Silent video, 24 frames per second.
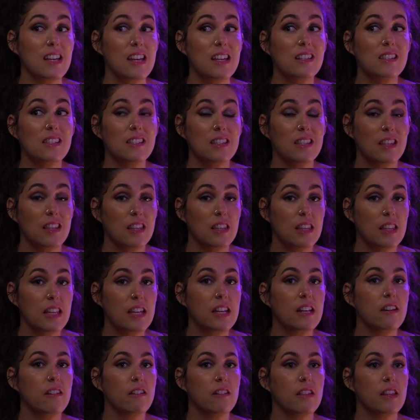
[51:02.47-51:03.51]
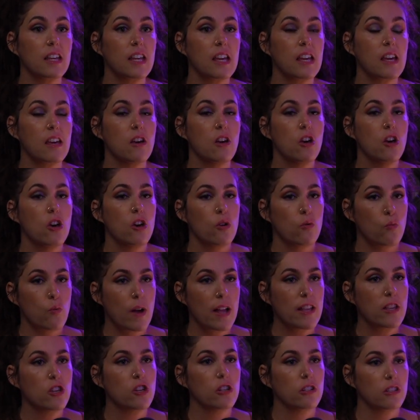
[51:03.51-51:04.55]
It's literally
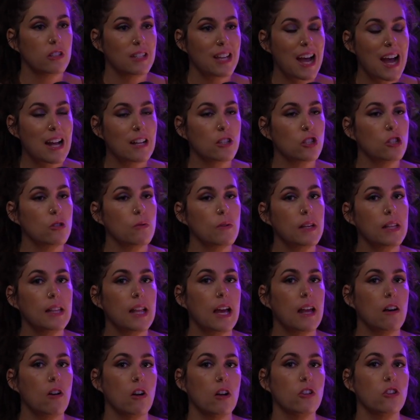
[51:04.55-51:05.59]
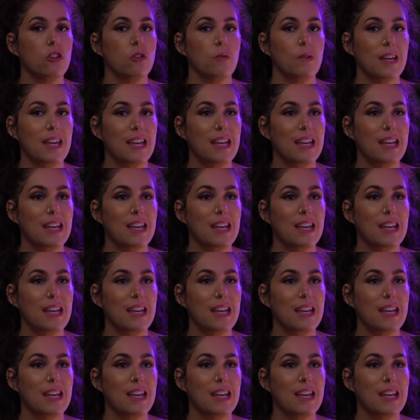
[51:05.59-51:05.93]
when you're tattooing that on you,